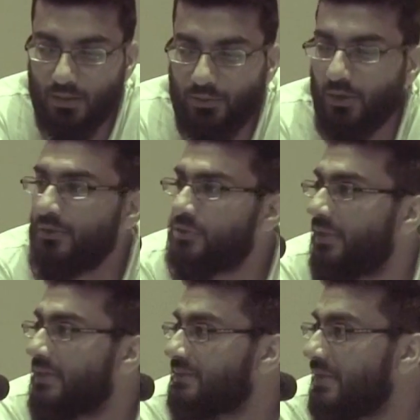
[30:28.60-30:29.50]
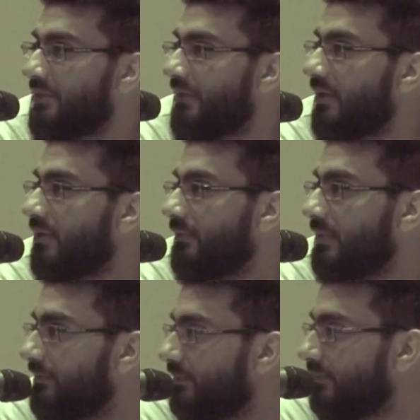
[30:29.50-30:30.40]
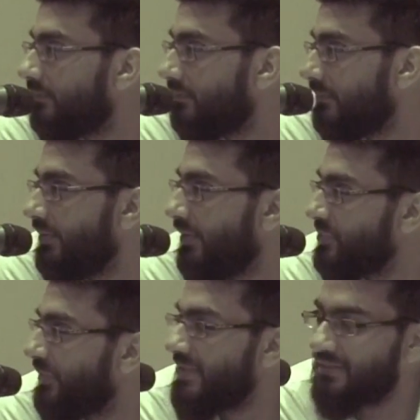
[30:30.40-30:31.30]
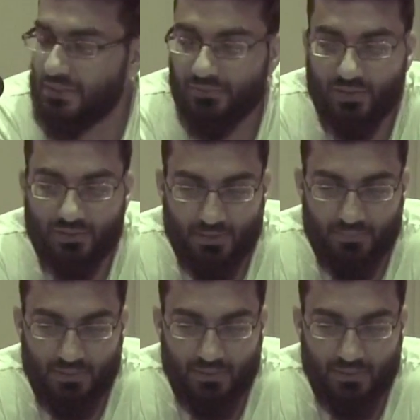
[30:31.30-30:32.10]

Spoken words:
Those who are in a state of ihram. Those who are in a state of ihram.